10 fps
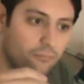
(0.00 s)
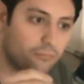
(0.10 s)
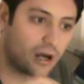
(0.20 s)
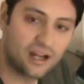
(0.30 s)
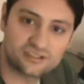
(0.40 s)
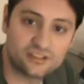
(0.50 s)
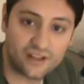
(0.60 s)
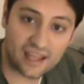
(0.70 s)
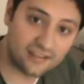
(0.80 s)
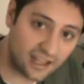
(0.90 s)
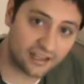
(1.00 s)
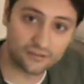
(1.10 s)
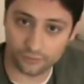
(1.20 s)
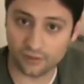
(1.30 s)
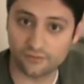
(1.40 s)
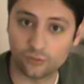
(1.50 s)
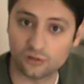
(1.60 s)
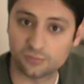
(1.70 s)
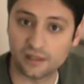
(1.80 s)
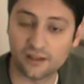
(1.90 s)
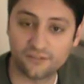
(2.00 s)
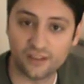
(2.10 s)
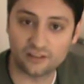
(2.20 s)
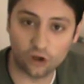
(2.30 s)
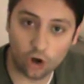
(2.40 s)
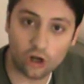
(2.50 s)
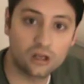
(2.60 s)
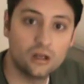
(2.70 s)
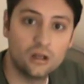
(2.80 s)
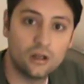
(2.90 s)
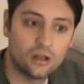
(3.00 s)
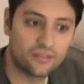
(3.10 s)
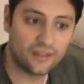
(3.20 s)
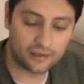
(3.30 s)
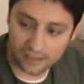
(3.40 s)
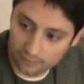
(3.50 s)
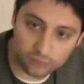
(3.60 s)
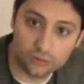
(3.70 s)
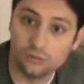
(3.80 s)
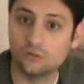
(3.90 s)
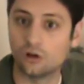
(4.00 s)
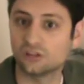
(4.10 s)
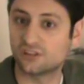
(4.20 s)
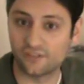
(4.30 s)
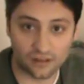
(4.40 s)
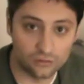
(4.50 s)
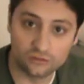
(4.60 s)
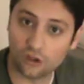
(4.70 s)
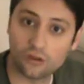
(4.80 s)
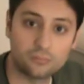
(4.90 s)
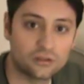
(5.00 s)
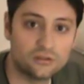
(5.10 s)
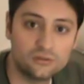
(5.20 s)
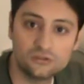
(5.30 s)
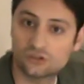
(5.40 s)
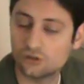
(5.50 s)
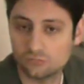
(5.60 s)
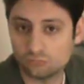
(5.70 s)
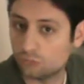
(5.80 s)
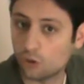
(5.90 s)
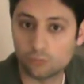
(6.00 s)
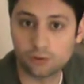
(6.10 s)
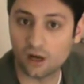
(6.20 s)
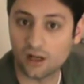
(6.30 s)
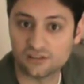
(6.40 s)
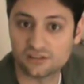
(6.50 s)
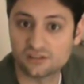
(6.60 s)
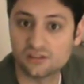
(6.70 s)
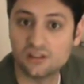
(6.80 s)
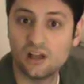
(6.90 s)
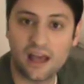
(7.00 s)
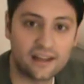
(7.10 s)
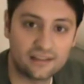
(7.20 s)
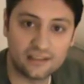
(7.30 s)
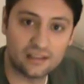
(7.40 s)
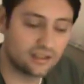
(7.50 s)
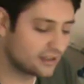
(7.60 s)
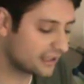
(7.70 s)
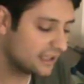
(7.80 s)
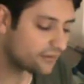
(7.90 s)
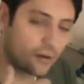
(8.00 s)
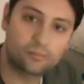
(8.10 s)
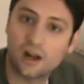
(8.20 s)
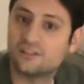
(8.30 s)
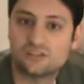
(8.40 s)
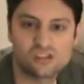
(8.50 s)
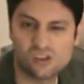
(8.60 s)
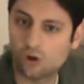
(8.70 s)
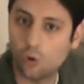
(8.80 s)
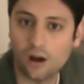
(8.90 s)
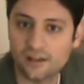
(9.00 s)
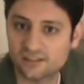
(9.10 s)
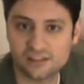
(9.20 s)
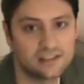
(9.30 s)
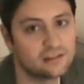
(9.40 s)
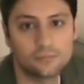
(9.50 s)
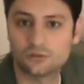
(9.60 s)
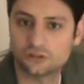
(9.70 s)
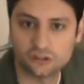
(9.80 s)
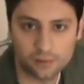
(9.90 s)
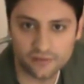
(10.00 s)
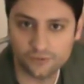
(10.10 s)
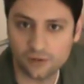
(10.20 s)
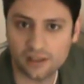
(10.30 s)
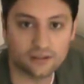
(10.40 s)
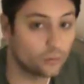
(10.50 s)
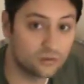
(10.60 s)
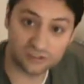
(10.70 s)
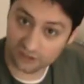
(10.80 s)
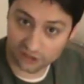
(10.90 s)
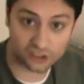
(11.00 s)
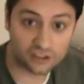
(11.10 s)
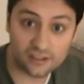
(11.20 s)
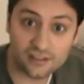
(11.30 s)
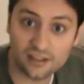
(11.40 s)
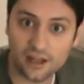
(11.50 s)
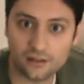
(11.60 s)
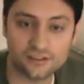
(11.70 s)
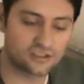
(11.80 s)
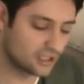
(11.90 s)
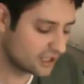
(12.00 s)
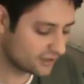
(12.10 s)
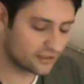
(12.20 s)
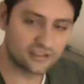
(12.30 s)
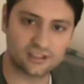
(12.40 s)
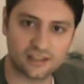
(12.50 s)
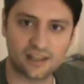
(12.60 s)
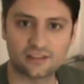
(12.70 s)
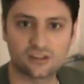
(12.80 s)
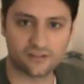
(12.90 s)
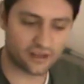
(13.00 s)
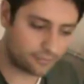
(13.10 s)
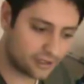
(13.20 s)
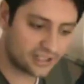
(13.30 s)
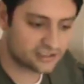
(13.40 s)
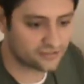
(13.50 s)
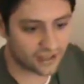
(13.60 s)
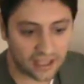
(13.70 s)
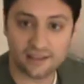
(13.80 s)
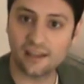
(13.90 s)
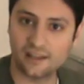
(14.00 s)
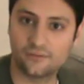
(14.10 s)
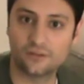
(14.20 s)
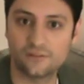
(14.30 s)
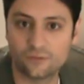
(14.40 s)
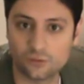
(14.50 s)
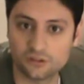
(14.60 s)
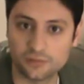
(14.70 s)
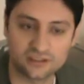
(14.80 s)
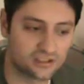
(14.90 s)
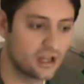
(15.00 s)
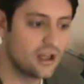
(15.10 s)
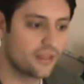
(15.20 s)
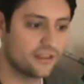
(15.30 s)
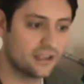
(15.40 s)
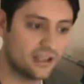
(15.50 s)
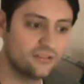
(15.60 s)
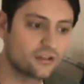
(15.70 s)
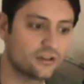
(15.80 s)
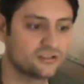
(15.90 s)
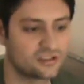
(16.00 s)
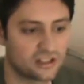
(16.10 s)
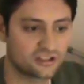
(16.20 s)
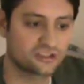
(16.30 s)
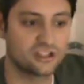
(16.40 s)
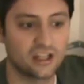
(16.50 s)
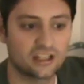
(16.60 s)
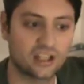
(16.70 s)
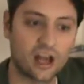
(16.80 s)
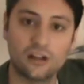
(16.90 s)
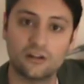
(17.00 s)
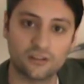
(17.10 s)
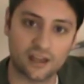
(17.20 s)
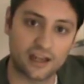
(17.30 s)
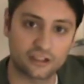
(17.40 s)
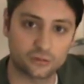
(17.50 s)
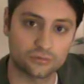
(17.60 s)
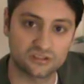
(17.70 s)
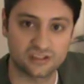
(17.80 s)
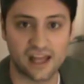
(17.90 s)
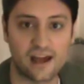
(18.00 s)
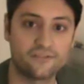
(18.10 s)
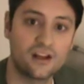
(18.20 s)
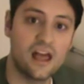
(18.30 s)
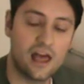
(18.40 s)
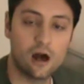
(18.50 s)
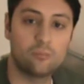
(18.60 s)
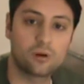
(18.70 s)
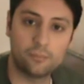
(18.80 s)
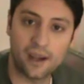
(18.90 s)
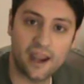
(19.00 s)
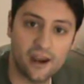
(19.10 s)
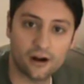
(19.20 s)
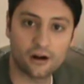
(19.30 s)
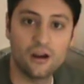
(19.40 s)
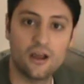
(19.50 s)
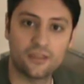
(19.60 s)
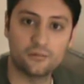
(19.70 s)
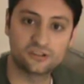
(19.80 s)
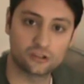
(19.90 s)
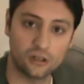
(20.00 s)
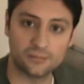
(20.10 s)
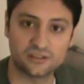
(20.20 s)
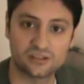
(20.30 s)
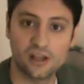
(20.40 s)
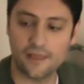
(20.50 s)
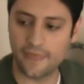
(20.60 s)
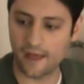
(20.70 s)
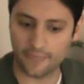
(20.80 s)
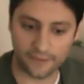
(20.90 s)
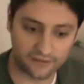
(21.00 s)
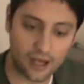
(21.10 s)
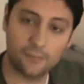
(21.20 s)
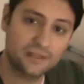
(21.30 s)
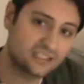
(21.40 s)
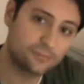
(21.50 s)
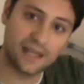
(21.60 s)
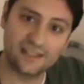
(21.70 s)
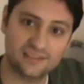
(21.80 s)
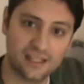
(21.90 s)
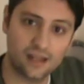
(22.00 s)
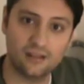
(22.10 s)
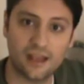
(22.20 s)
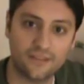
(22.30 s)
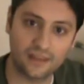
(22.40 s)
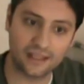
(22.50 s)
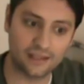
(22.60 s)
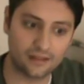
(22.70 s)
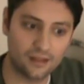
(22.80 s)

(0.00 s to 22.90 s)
positive and negative reinforcement. If they talk, they get a balloon lost. If they lose all their balloons, no prizes. At the end, they give out prizes to the quietest kid, the most respectful kid, the ones that are cheering the loudest, things like that. So they've got positive and negative reinforcements. The interns that are studying under the actual staff help prepare the sermons that the topic is passed down, and they get